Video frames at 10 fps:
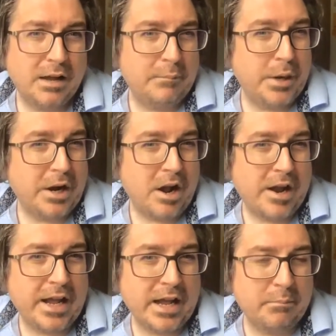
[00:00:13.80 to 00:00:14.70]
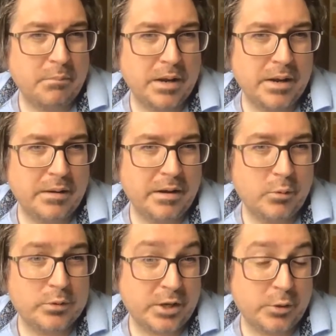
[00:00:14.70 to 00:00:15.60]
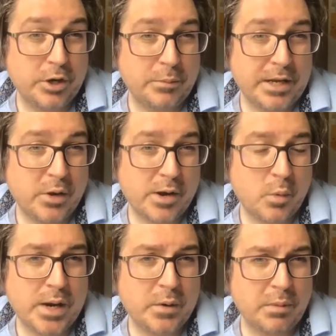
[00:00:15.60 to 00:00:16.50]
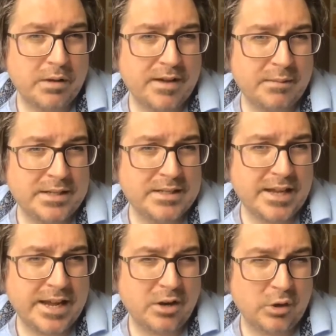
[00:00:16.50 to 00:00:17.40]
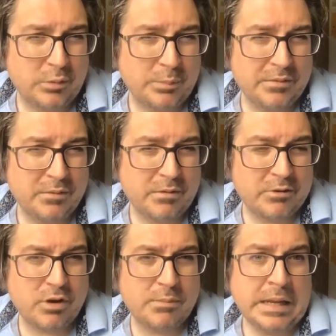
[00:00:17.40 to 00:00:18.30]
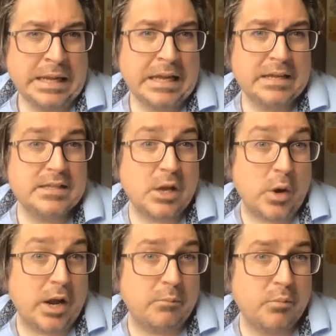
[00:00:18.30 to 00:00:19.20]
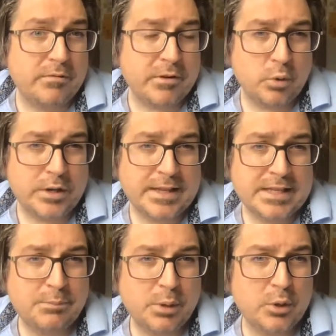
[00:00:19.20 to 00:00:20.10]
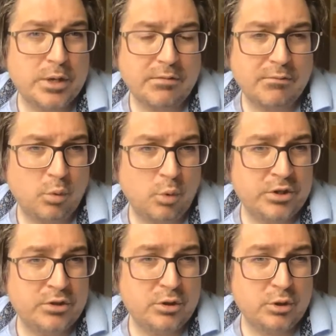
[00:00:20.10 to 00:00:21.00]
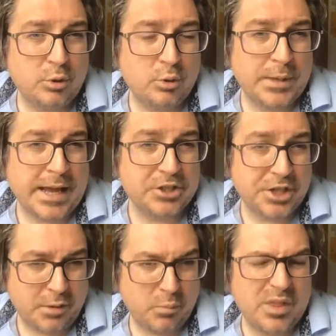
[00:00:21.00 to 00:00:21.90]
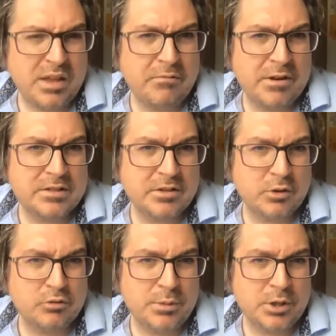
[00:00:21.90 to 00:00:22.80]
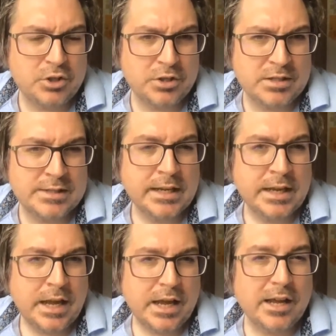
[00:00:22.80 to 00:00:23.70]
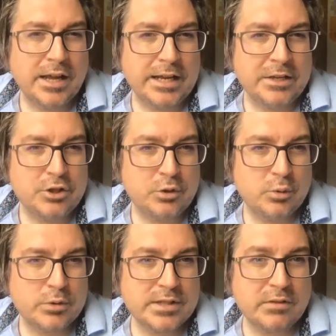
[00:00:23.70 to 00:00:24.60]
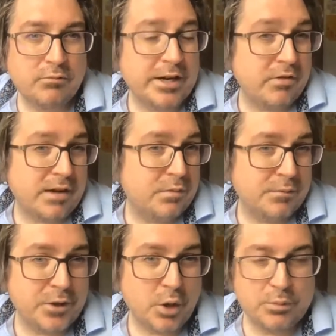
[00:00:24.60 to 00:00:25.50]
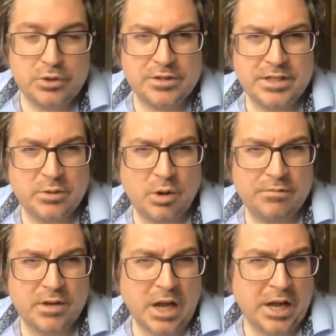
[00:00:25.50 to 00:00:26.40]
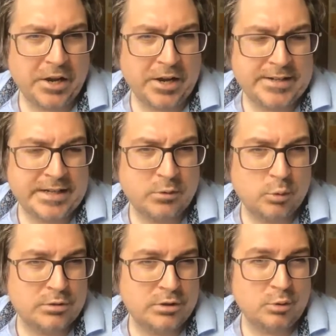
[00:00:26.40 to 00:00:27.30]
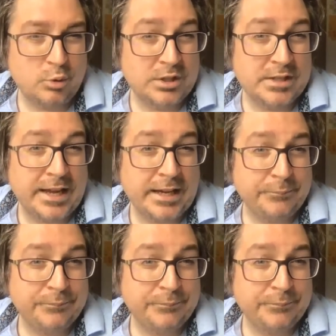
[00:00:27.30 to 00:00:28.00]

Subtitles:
But I am also going to be going away with my family today on a bit of a road trip. So I'm pre-recording this, but looking forward to catching up with the rest of the contributions in due course. I'm really grateful for the opportunity to offer an idea or two today.